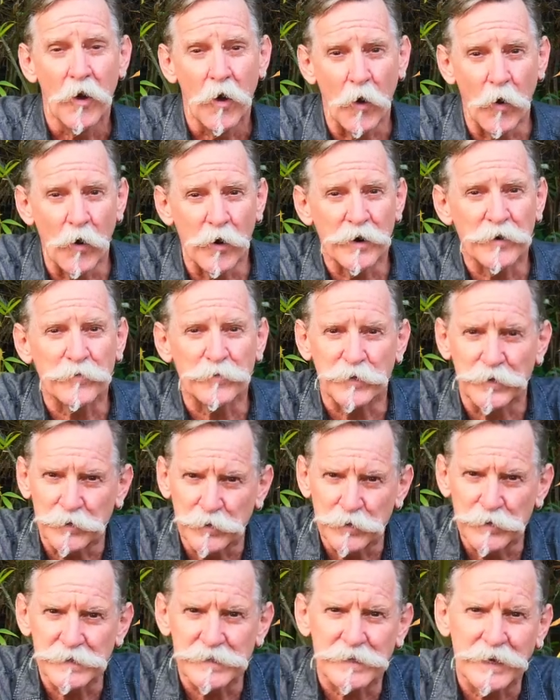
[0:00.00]
or if we're
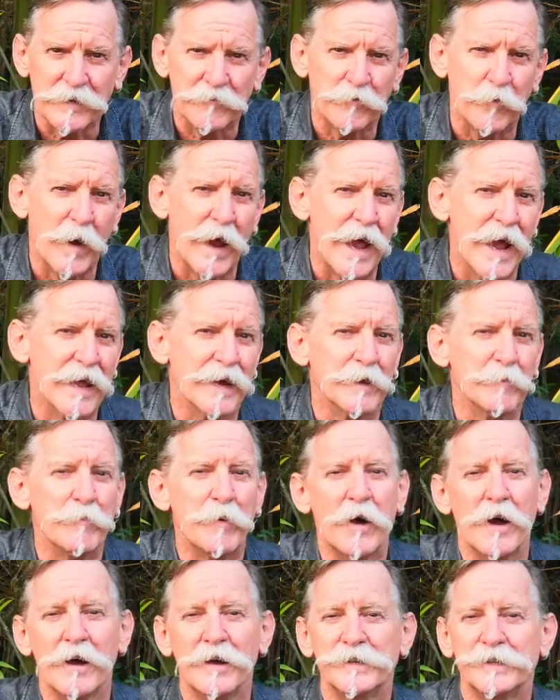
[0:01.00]
using, if we're adding
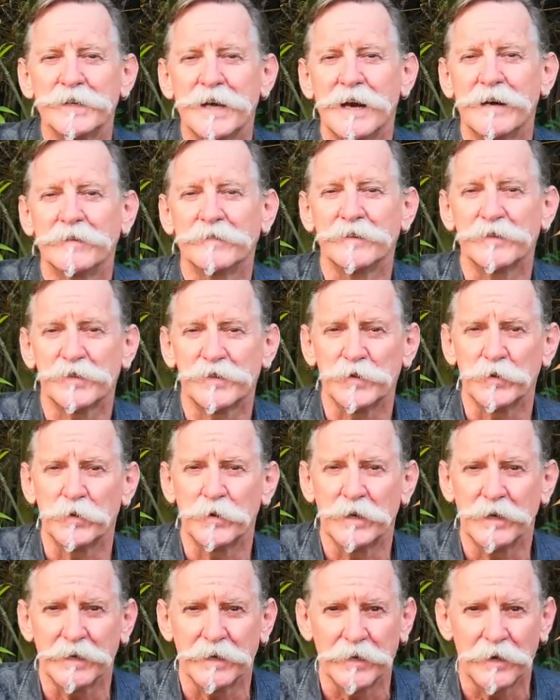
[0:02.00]
biochar in the
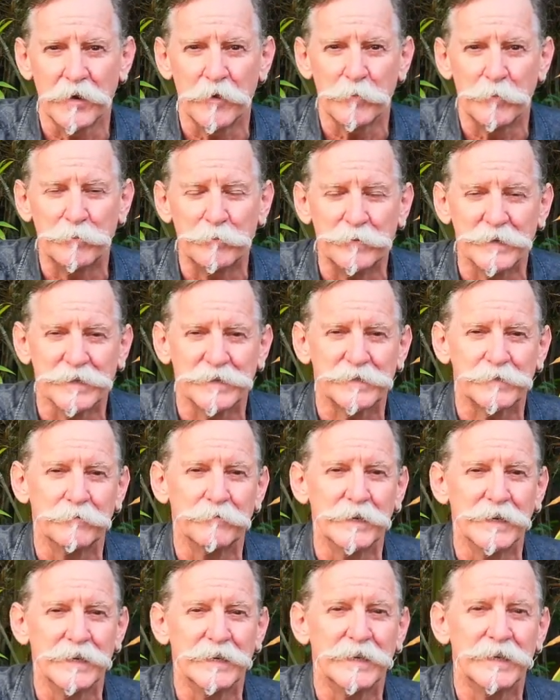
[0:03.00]
soil, then I'll just
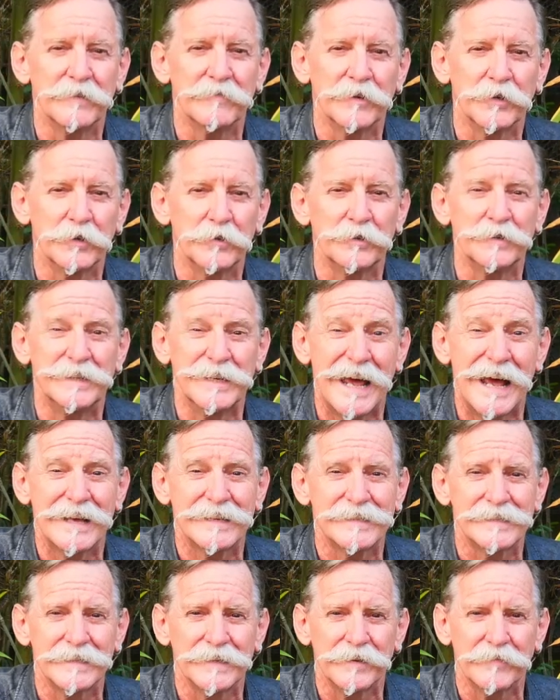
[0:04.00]
really give it a good
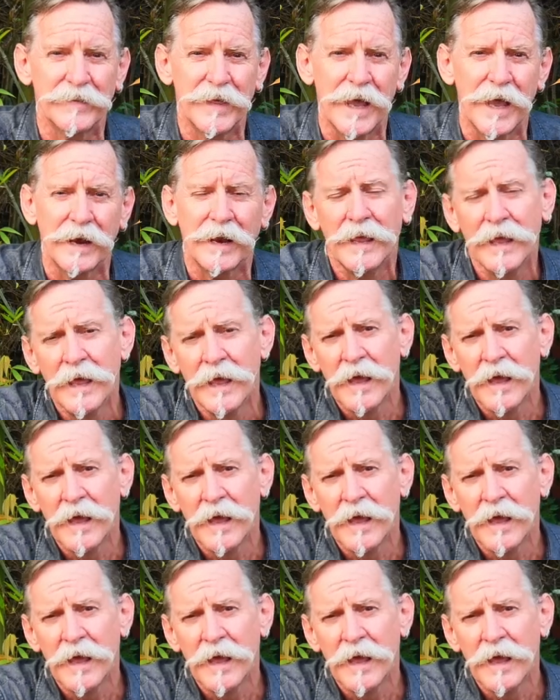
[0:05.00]
dousing of that.